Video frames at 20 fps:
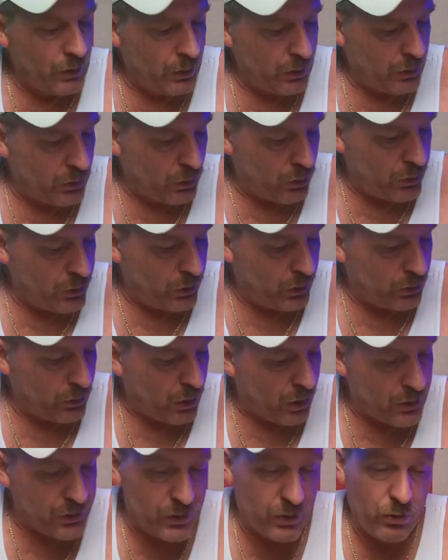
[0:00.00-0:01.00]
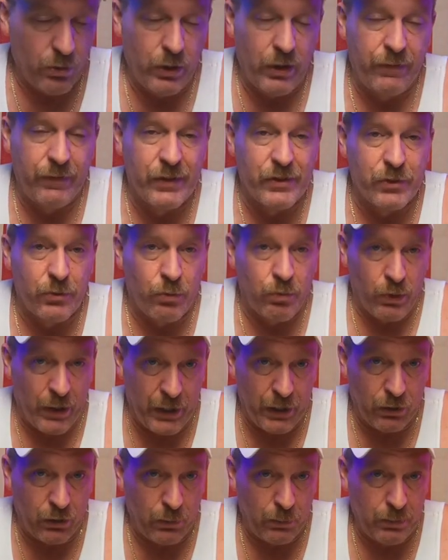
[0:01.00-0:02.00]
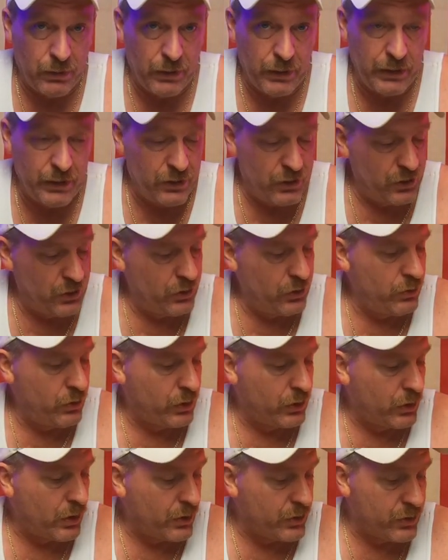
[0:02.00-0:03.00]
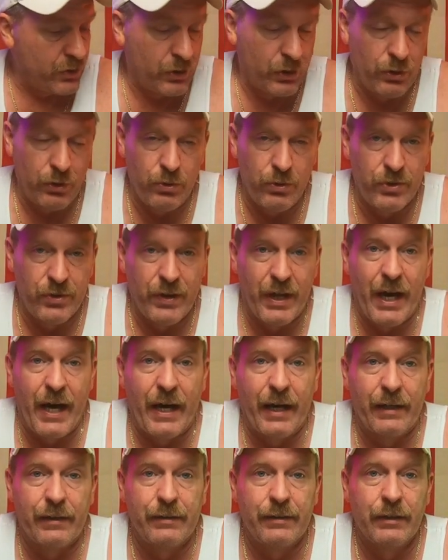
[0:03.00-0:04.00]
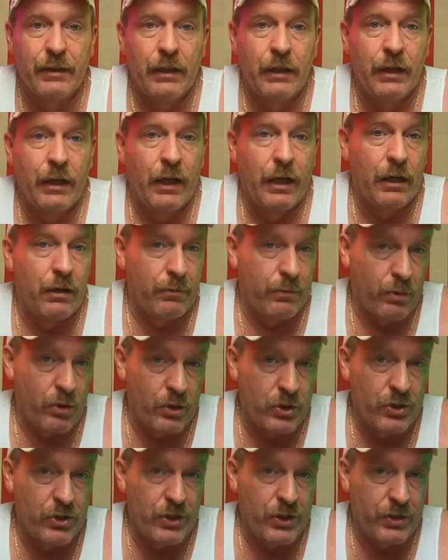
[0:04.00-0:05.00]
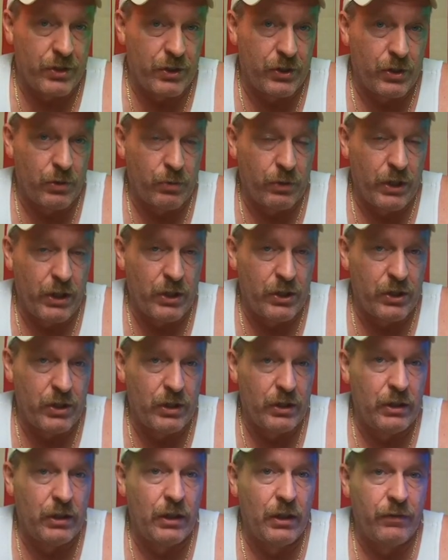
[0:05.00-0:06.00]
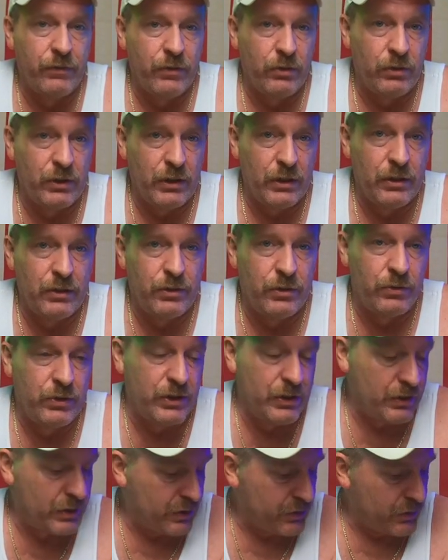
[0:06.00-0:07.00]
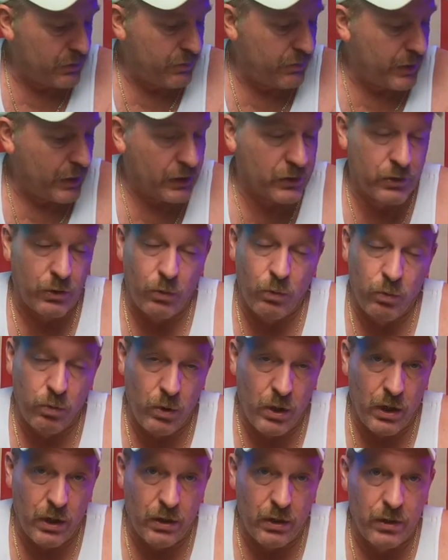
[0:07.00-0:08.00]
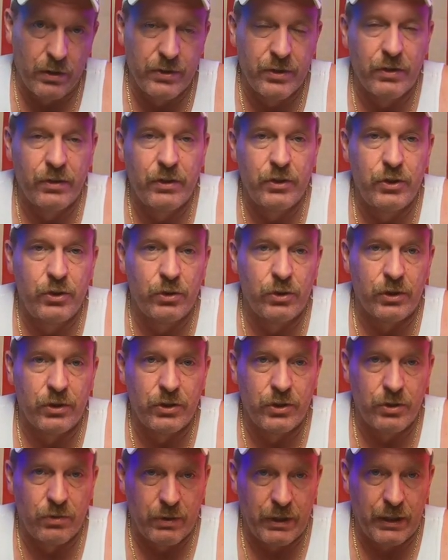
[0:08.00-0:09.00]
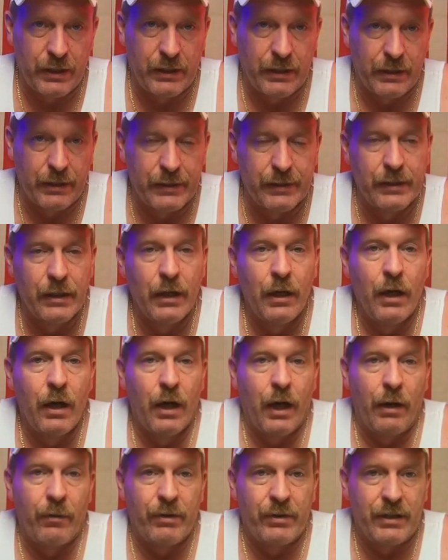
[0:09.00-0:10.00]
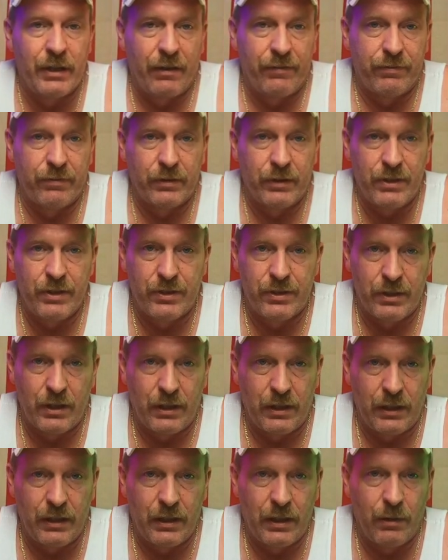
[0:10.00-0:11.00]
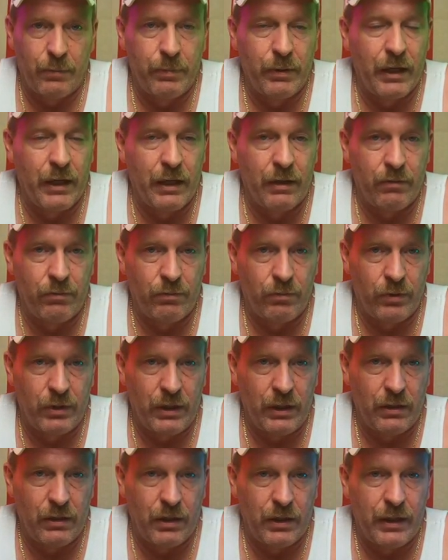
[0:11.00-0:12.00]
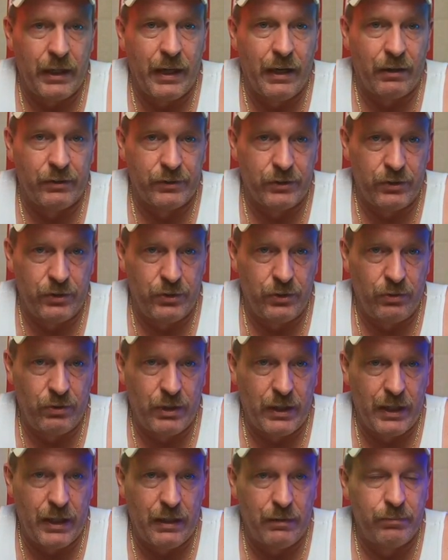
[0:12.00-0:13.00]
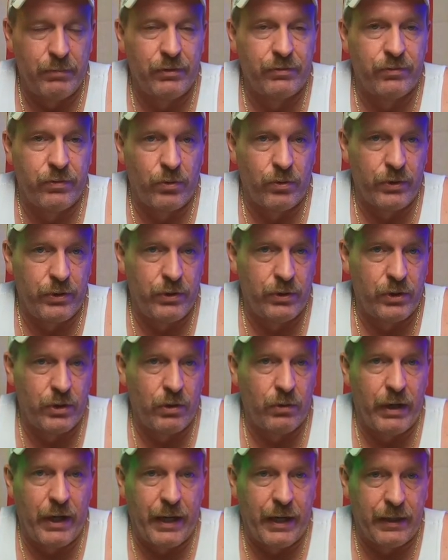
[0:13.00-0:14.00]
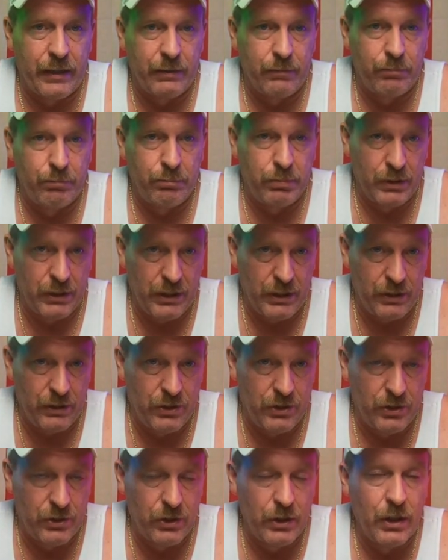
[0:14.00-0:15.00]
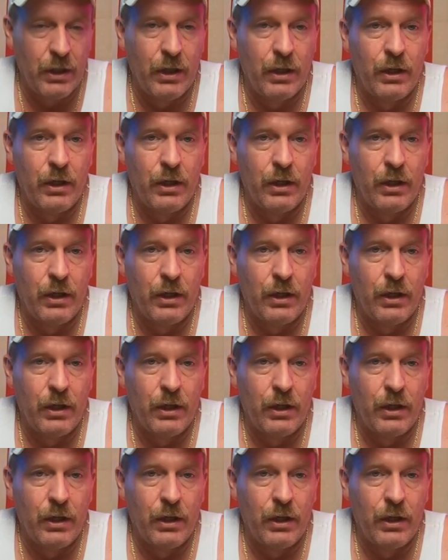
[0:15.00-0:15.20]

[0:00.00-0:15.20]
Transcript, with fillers: you know, you can also, if it's regular bleach, you could also use that in an emergency situation if you needed to disinfect your water so that you can drink it. I would definitely study up and read on how to do that before you go adding bleach